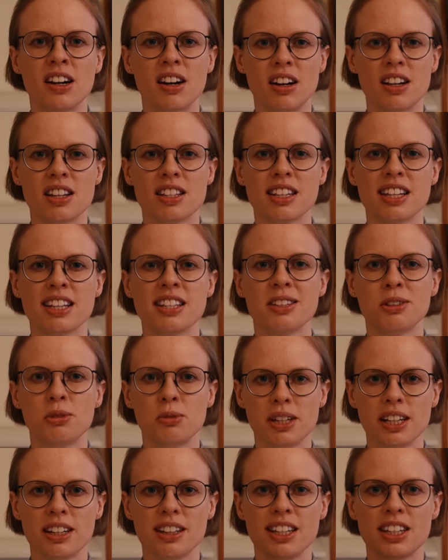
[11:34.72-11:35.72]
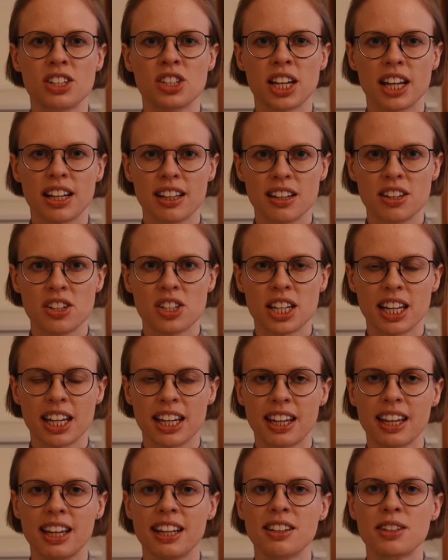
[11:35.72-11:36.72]
task is really
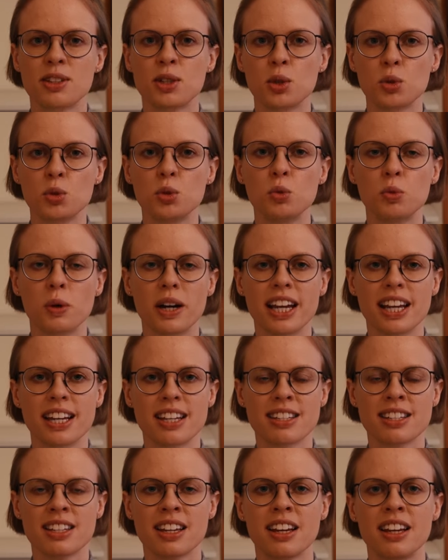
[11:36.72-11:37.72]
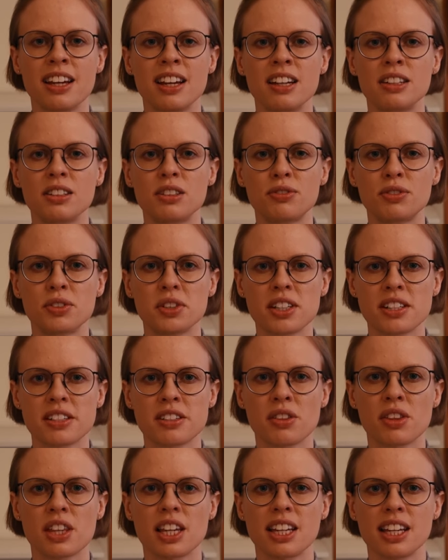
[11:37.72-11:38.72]
challenging in two ways. The
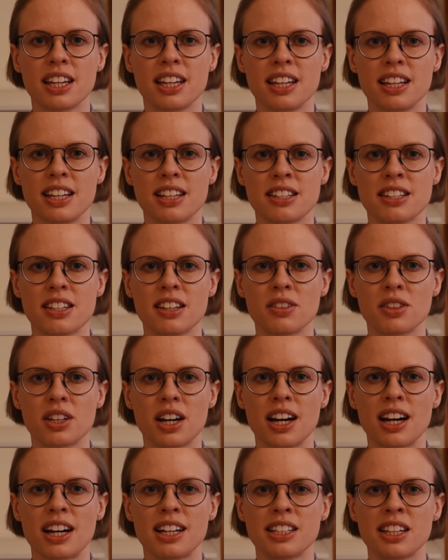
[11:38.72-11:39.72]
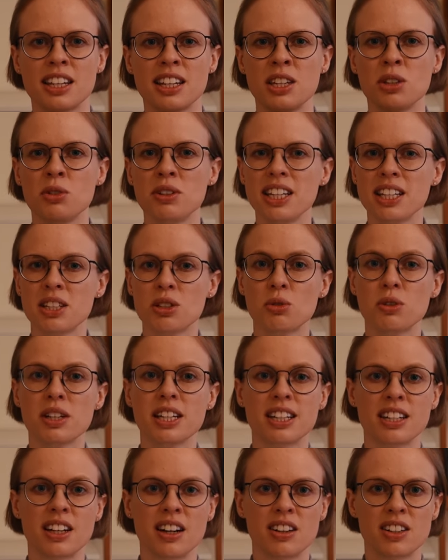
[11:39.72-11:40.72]
first thing is that you need to
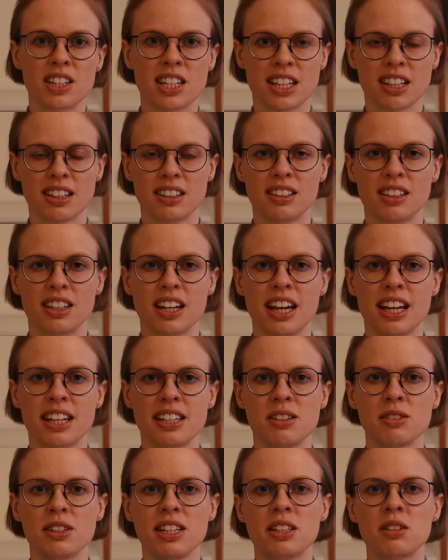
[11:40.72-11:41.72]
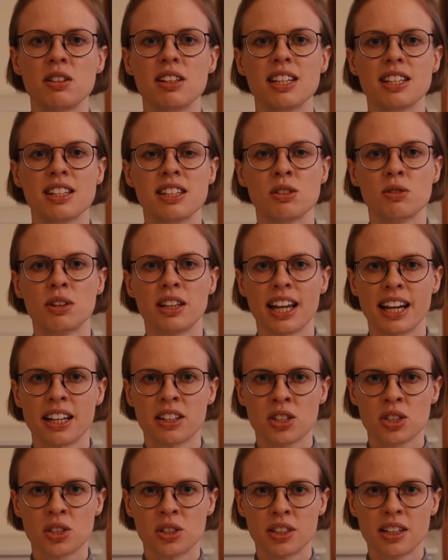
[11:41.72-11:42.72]
read an article and you need to listen to a
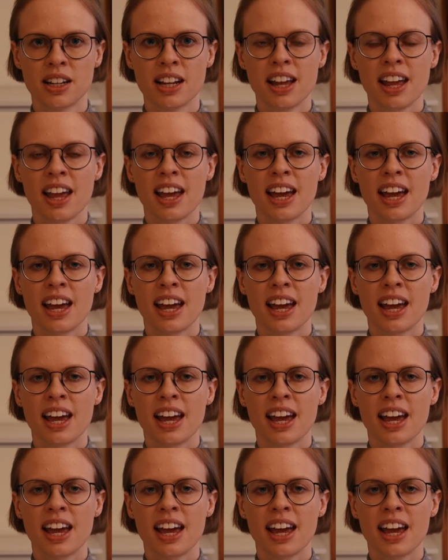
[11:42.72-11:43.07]
lecture